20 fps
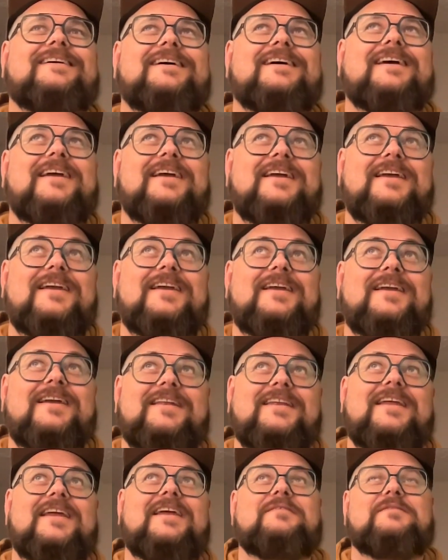a
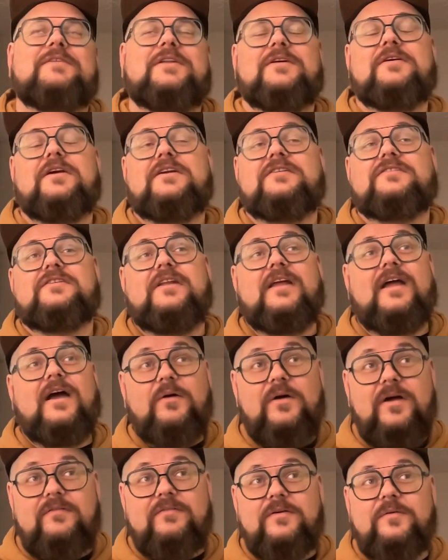native integration.
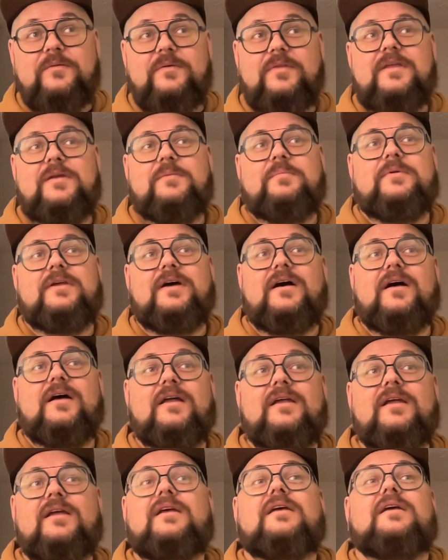However, with
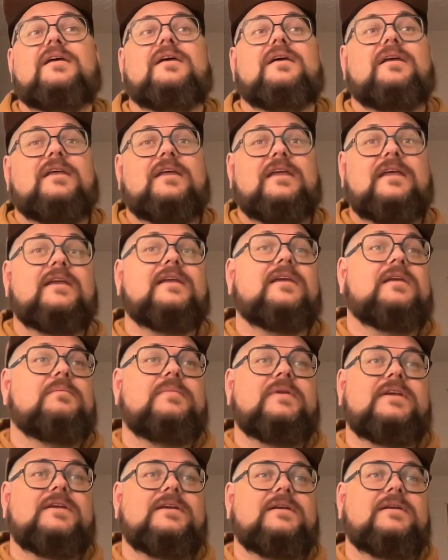API, it can
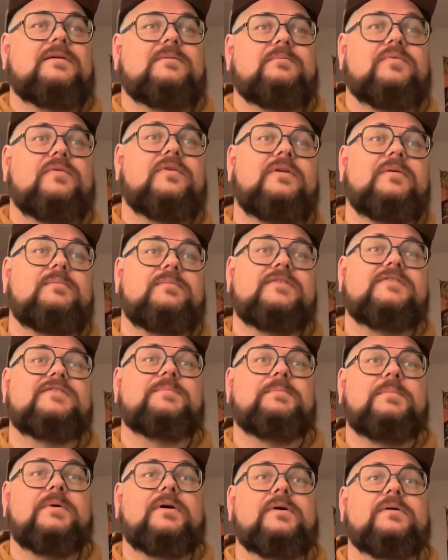be pretty
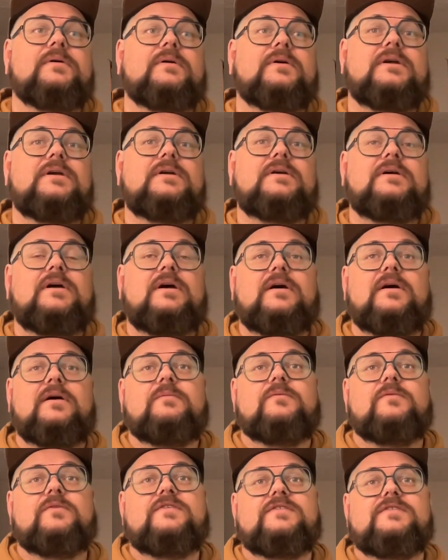bespoke,
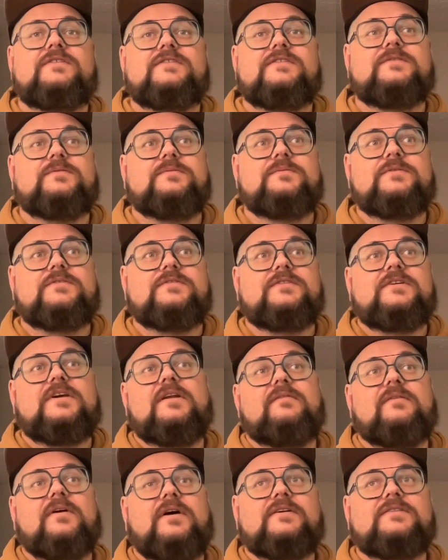which is kind
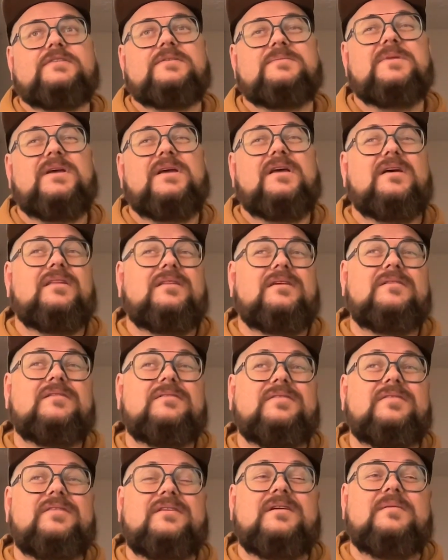of awesome. The other
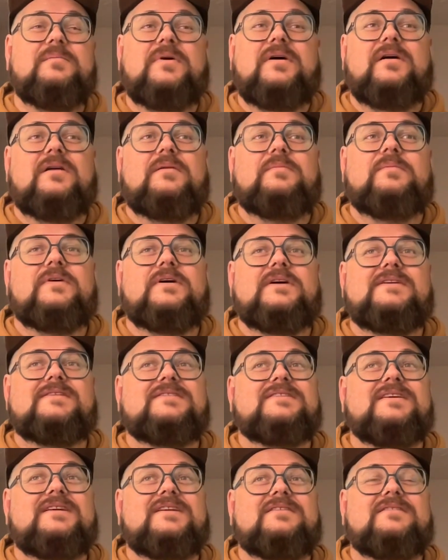thing about API is
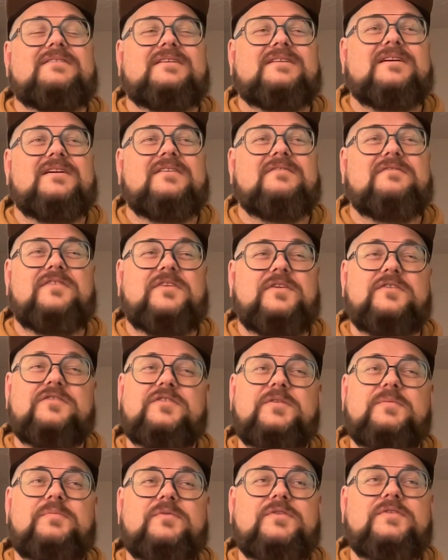that it kind of
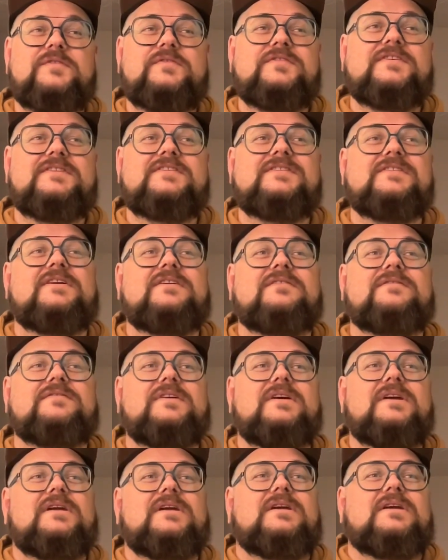future proofs itself.
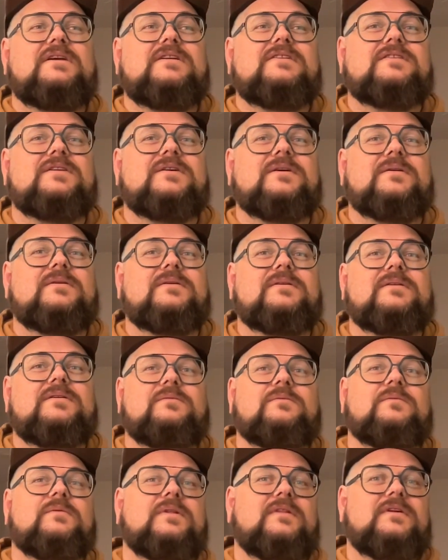So
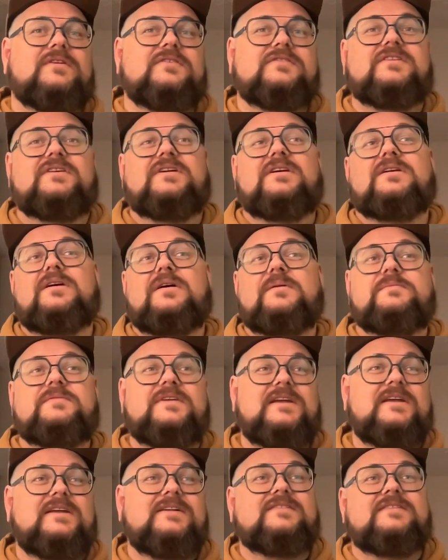when there's like
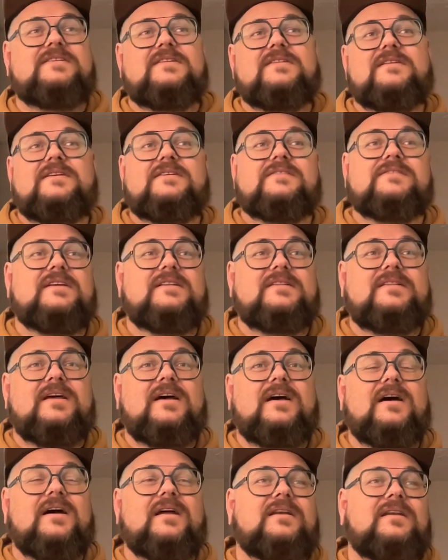updates and things like
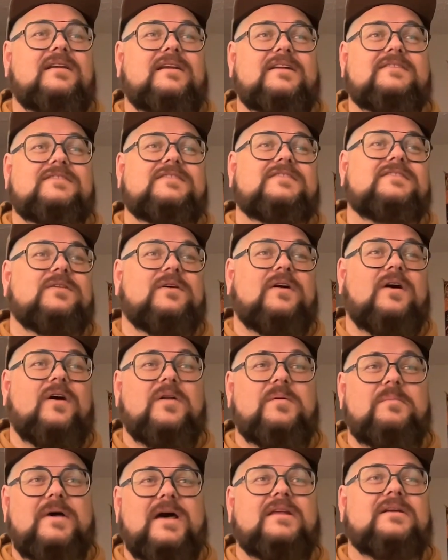that, it's
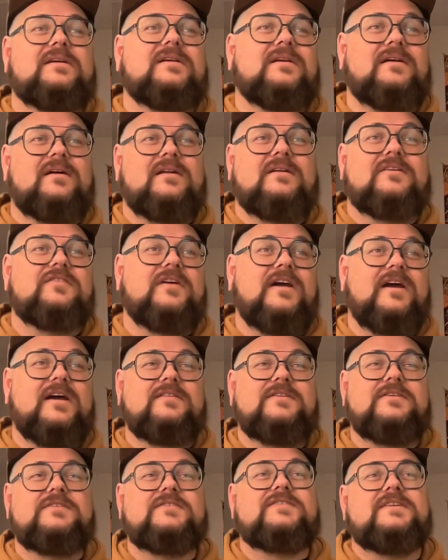automatically going to track
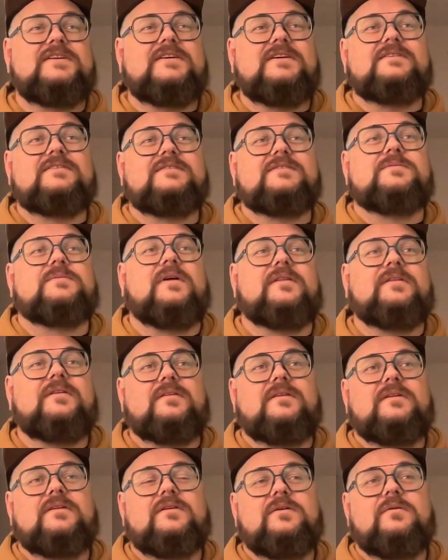those things rather
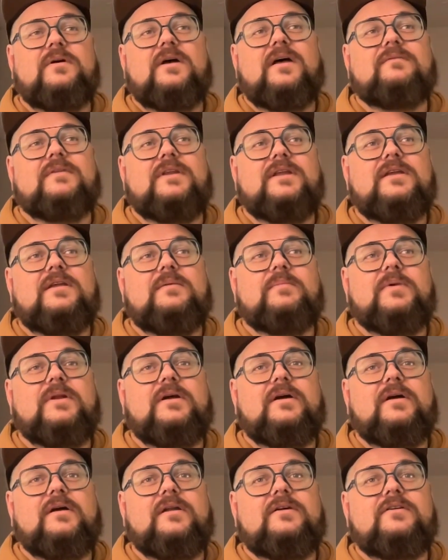than you having to keep an
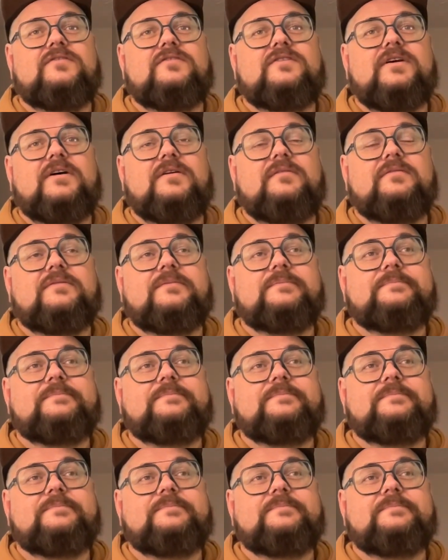eye on it yourself.